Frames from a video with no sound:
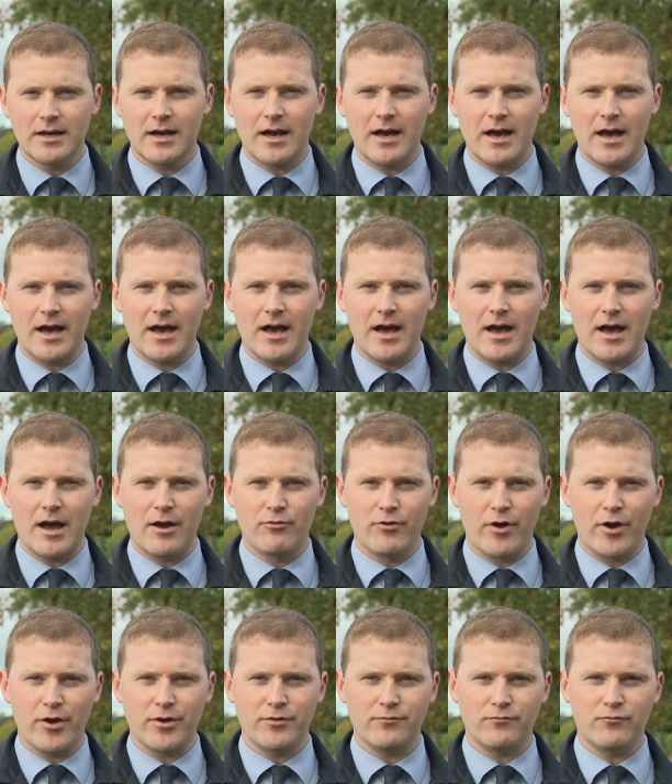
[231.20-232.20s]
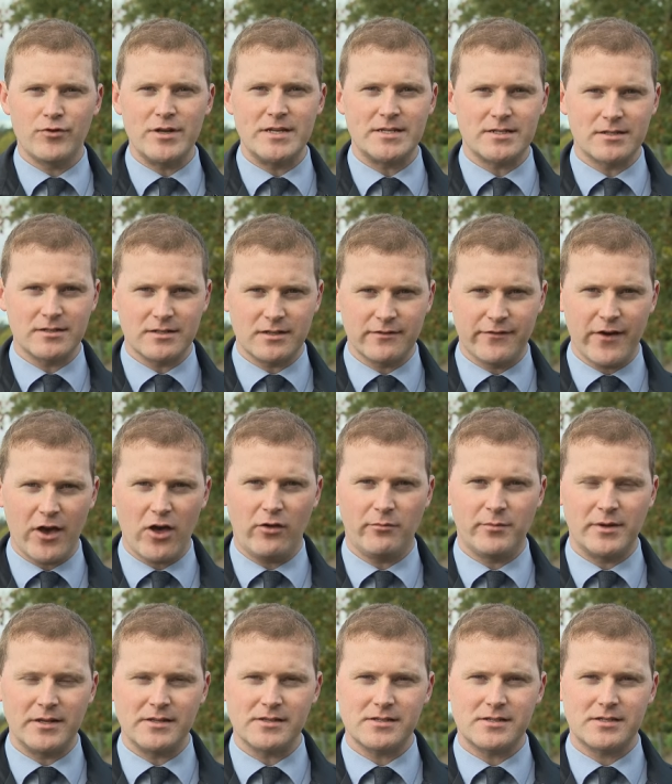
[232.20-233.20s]
Uh, around recent
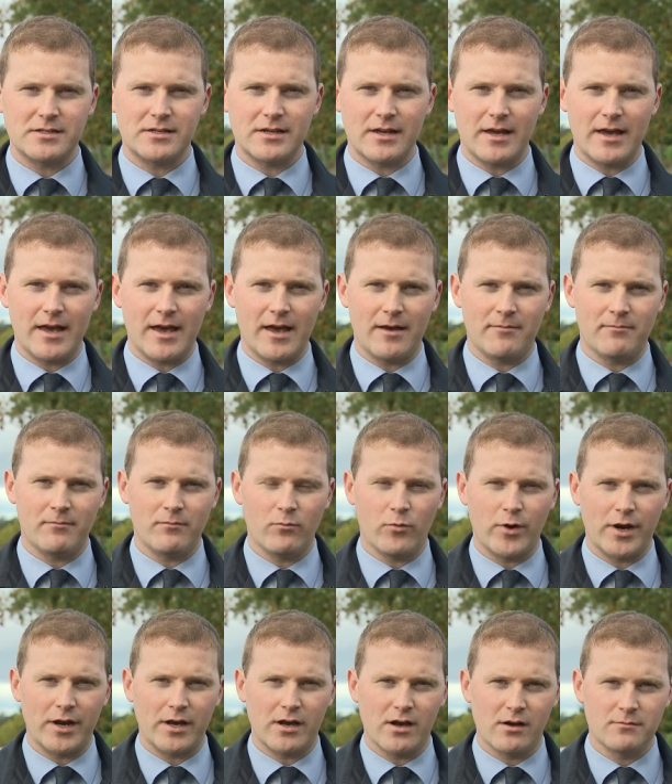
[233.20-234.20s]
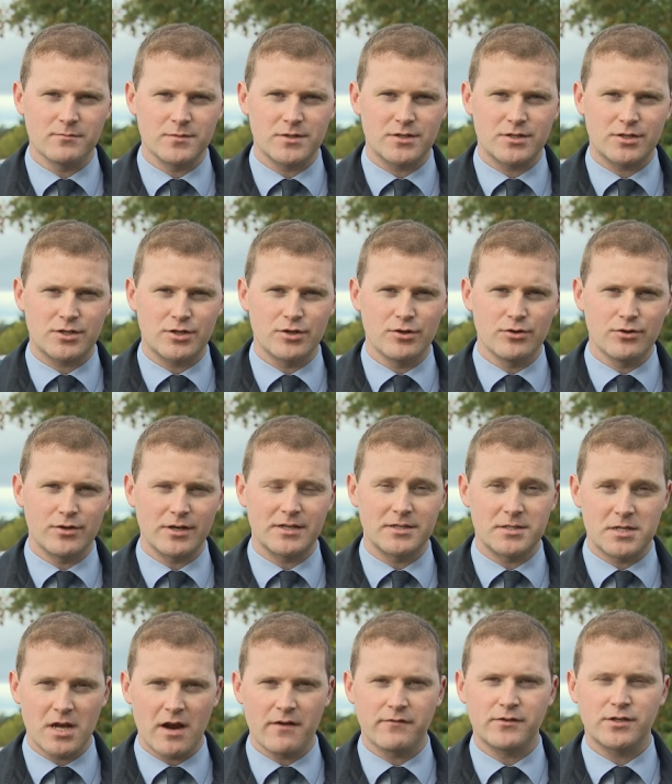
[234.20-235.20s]
developments um, when it comes to the
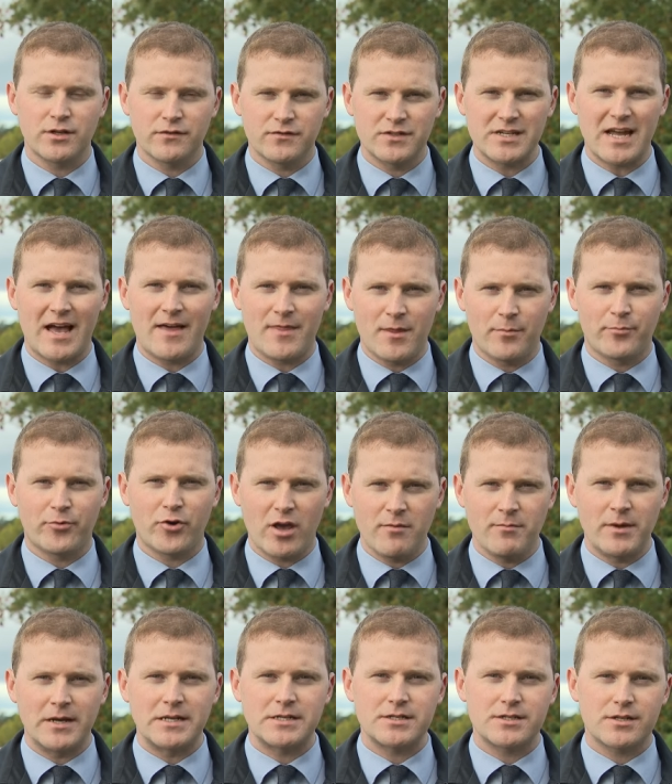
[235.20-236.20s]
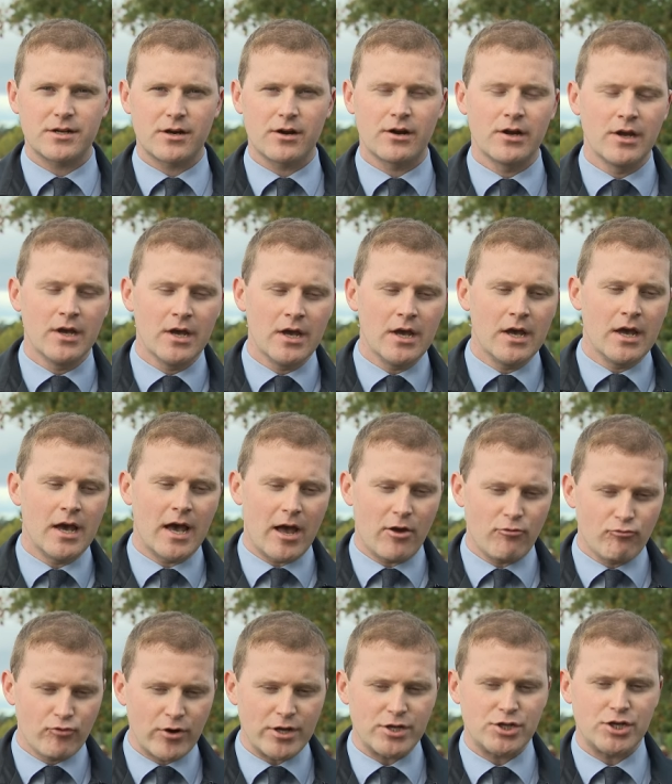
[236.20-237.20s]
Conservatives and the Prime Minister, uh,
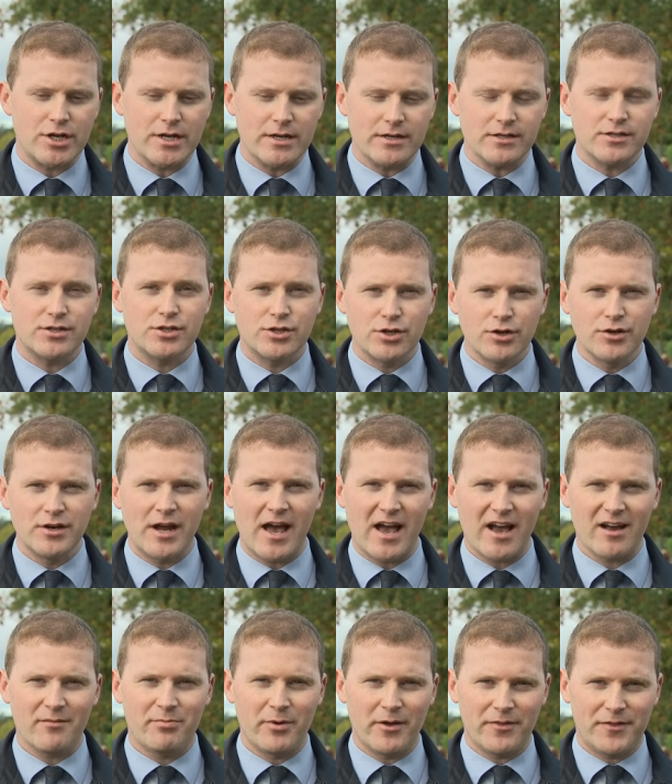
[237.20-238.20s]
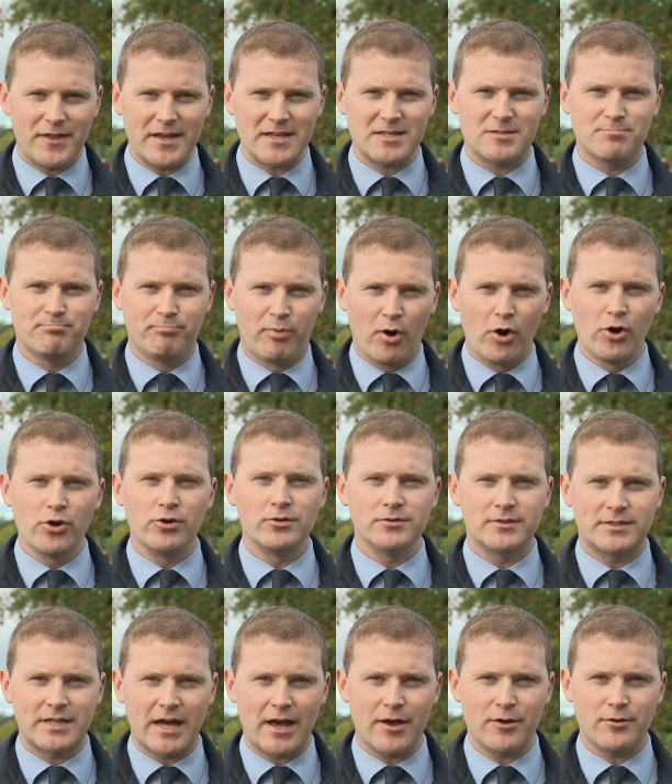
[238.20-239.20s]
Rishi Sunak. But this
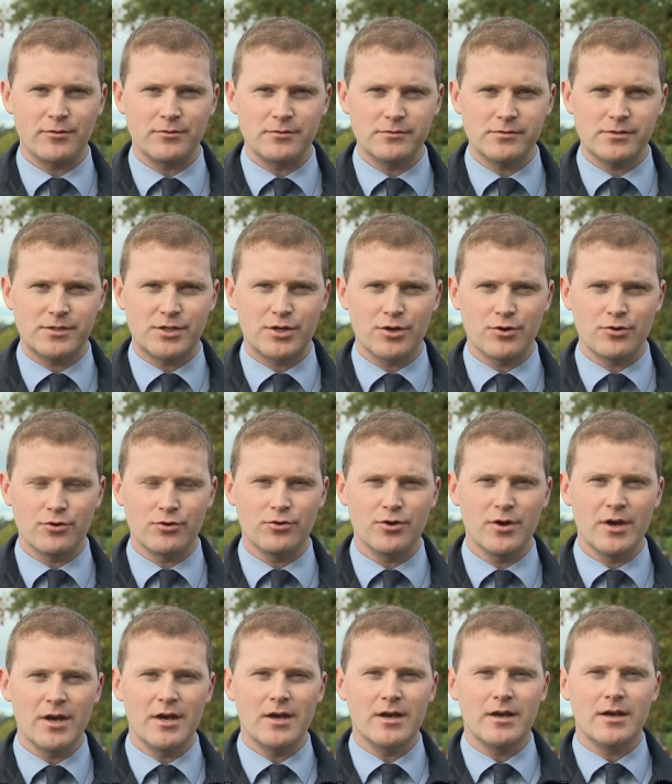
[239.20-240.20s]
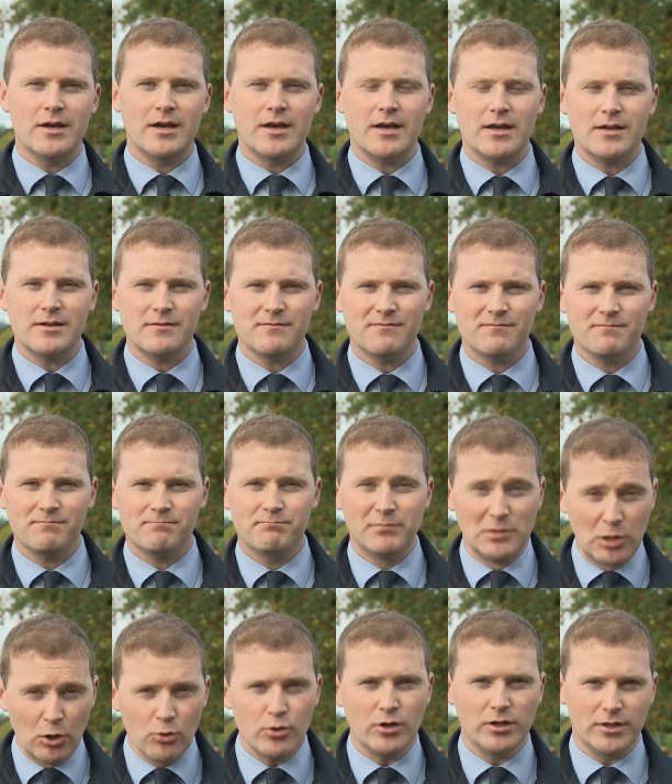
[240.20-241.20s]
boiled down to
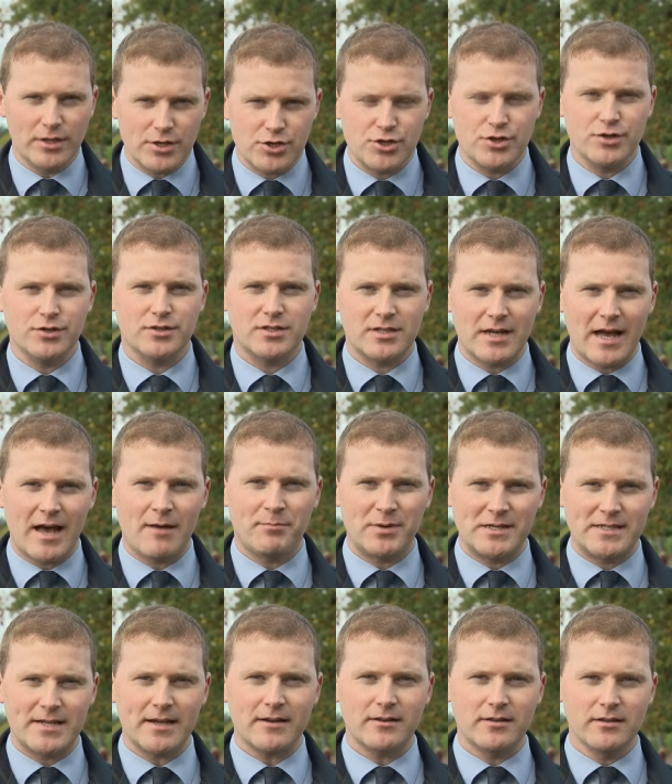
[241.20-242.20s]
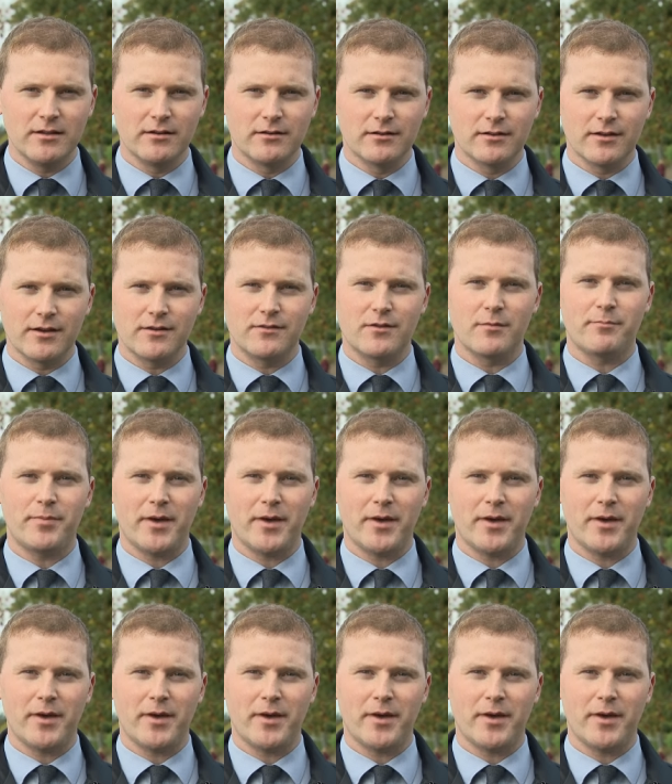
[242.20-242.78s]
local issues, and particularly the